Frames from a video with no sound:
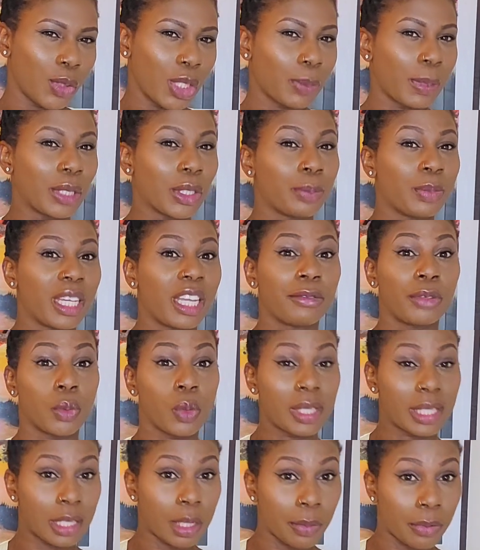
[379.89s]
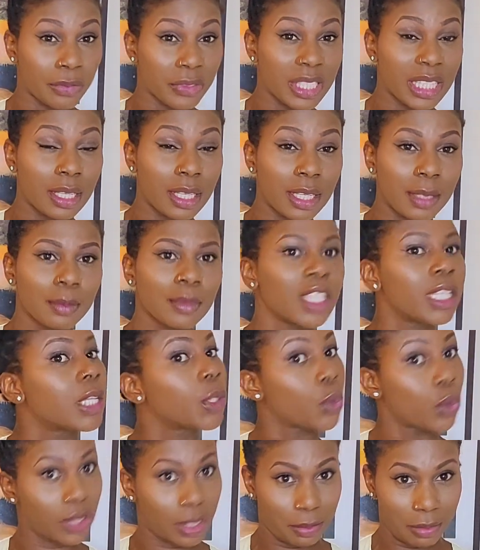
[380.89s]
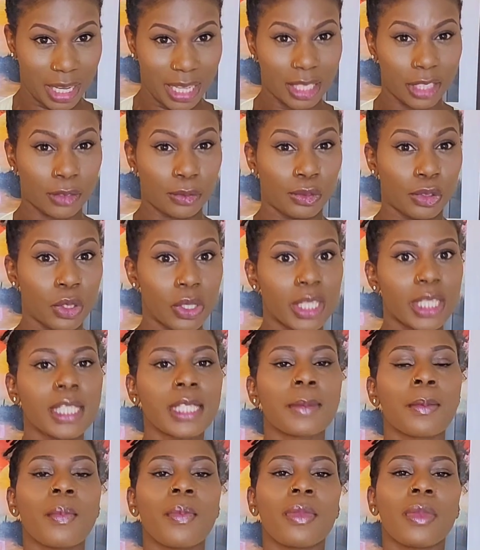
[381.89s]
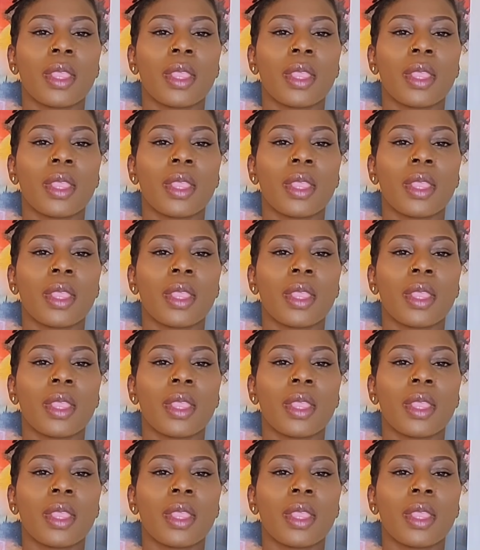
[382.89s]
which may not be everyone's cup of tea. It wasn't mine at first.